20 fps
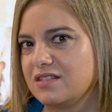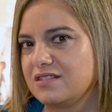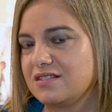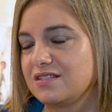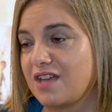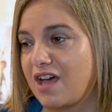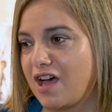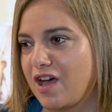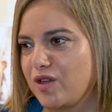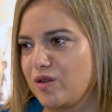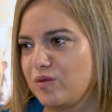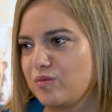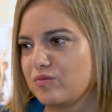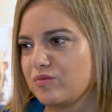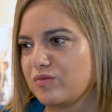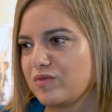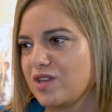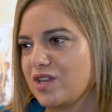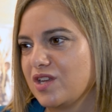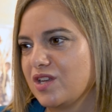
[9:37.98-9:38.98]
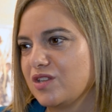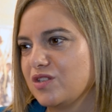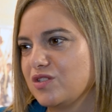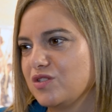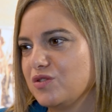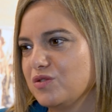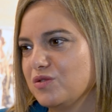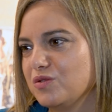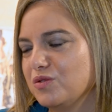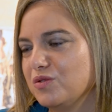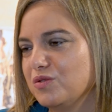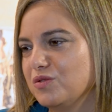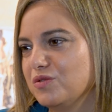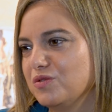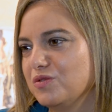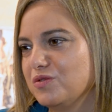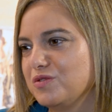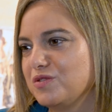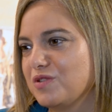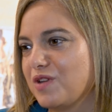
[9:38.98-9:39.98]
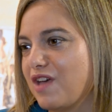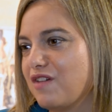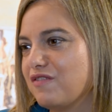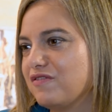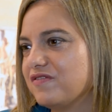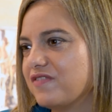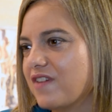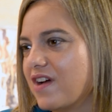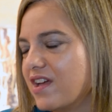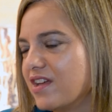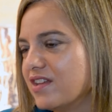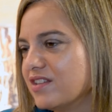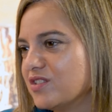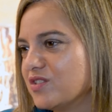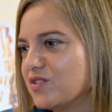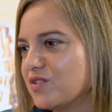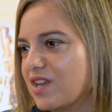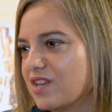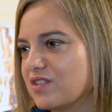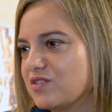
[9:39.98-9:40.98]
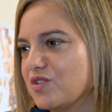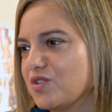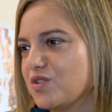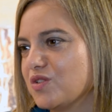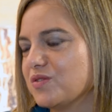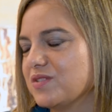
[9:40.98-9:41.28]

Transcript: time to have fun, to get to know